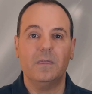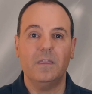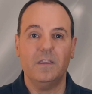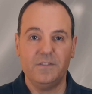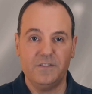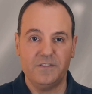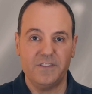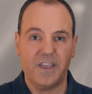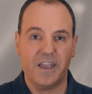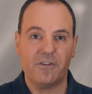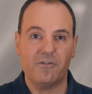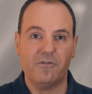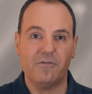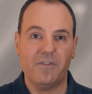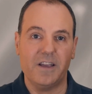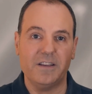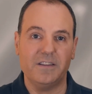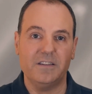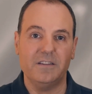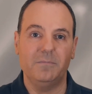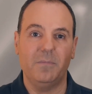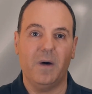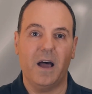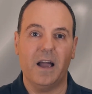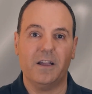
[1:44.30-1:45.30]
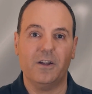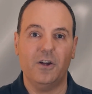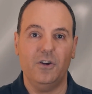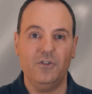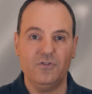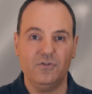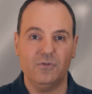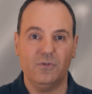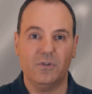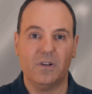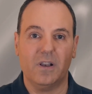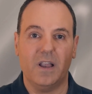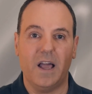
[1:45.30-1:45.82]
This is aggravated by
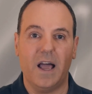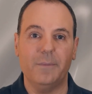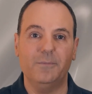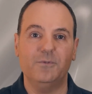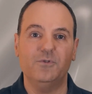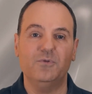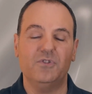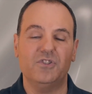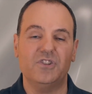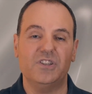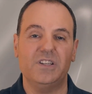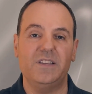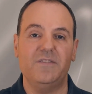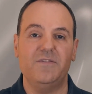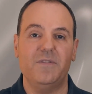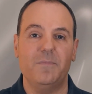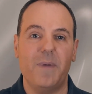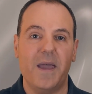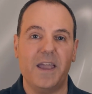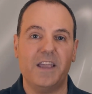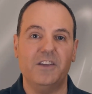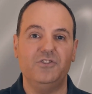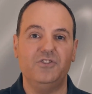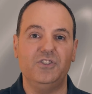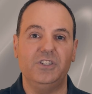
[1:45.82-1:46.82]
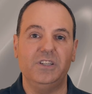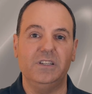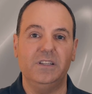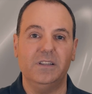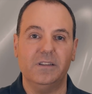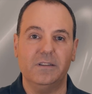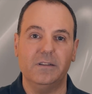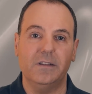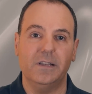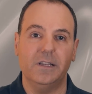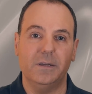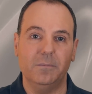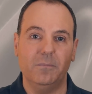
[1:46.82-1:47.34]
coastal climes, which leave the packaging a
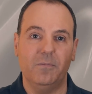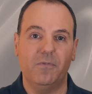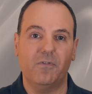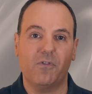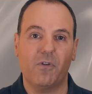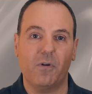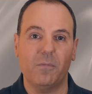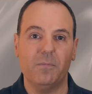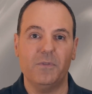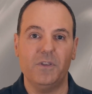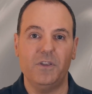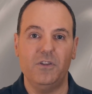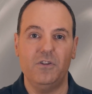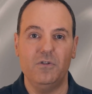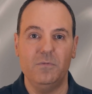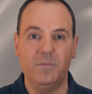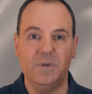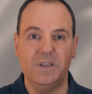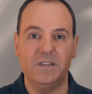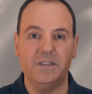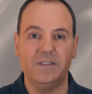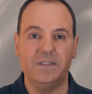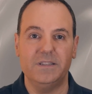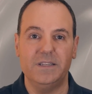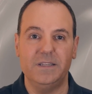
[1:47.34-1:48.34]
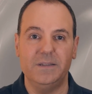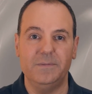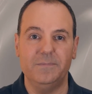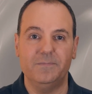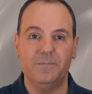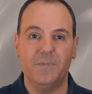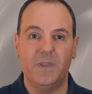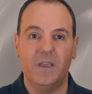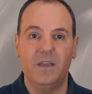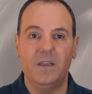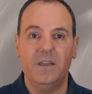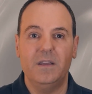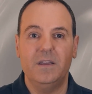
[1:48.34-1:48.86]
little limp from the humidity.
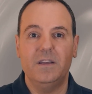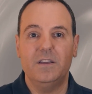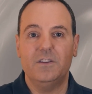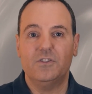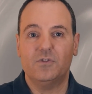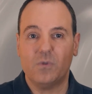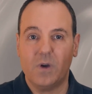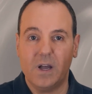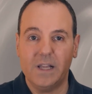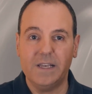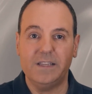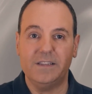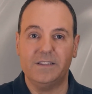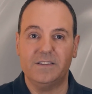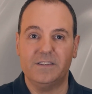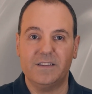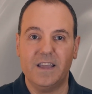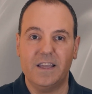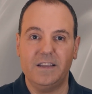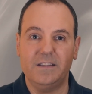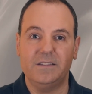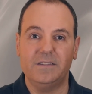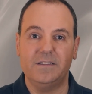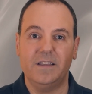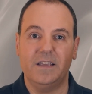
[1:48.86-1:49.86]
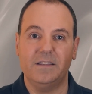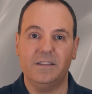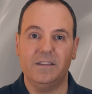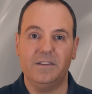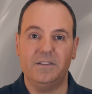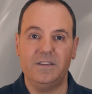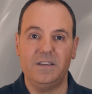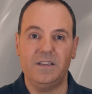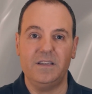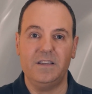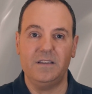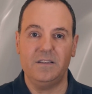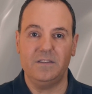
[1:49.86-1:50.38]
Twinings states that the
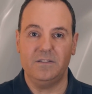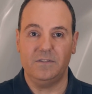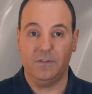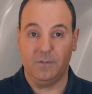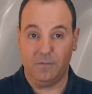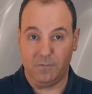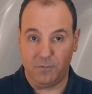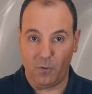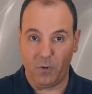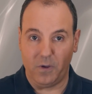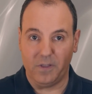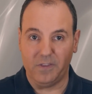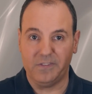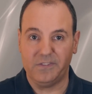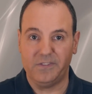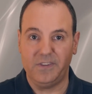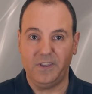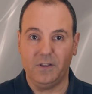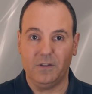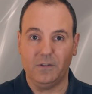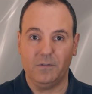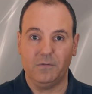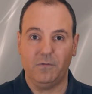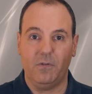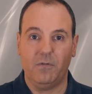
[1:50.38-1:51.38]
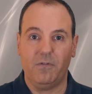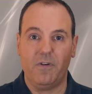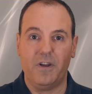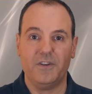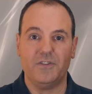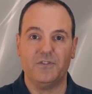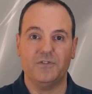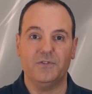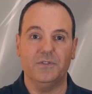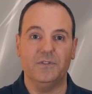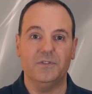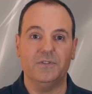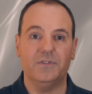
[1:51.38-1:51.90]
tea is foil sealed for
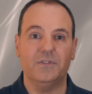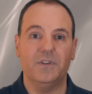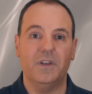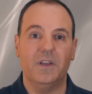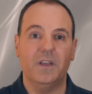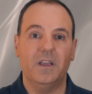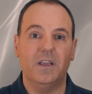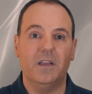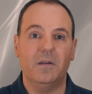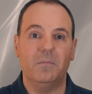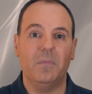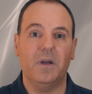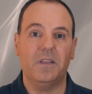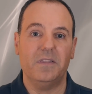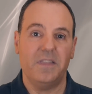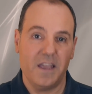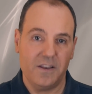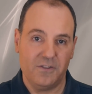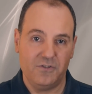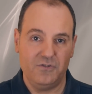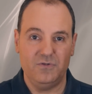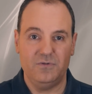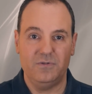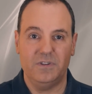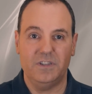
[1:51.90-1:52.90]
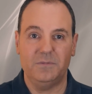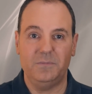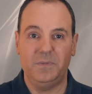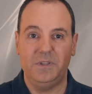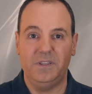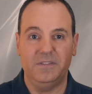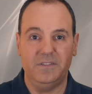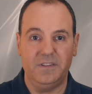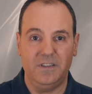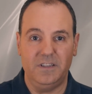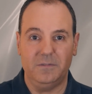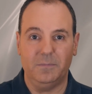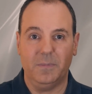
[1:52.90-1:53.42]
freshness, but that too has been
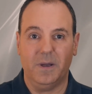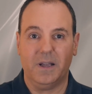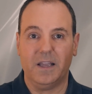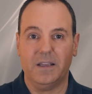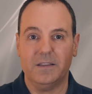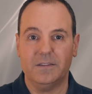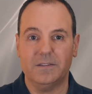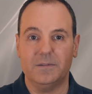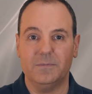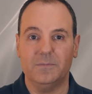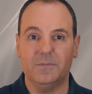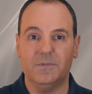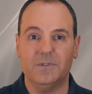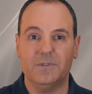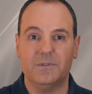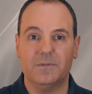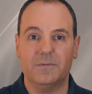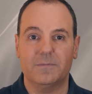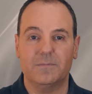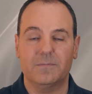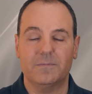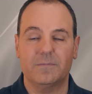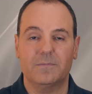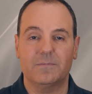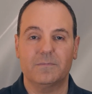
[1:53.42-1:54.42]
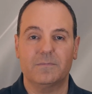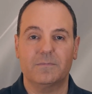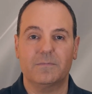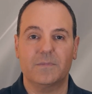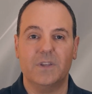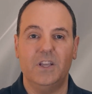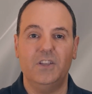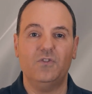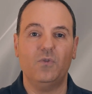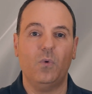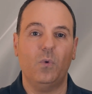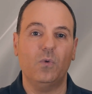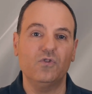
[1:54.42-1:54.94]
seized by customs.
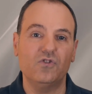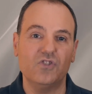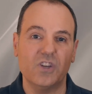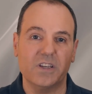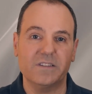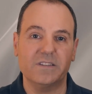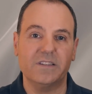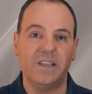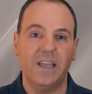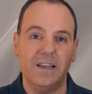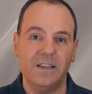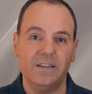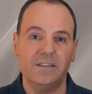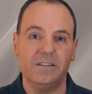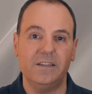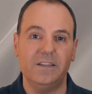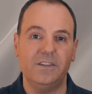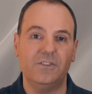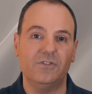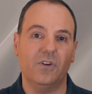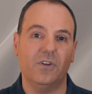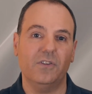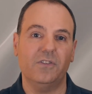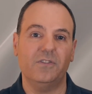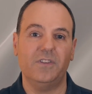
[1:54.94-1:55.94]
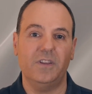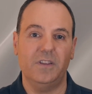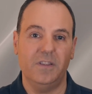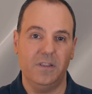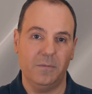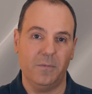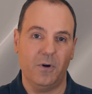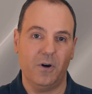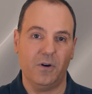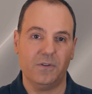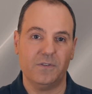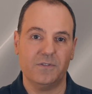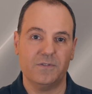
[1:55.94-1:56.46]
It's all just carelessly tossed in the
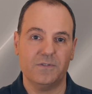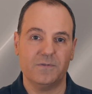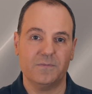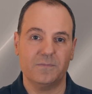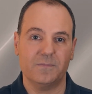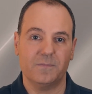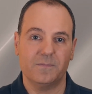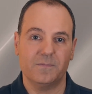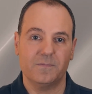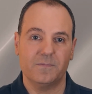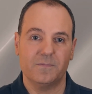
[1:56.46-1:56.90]
box.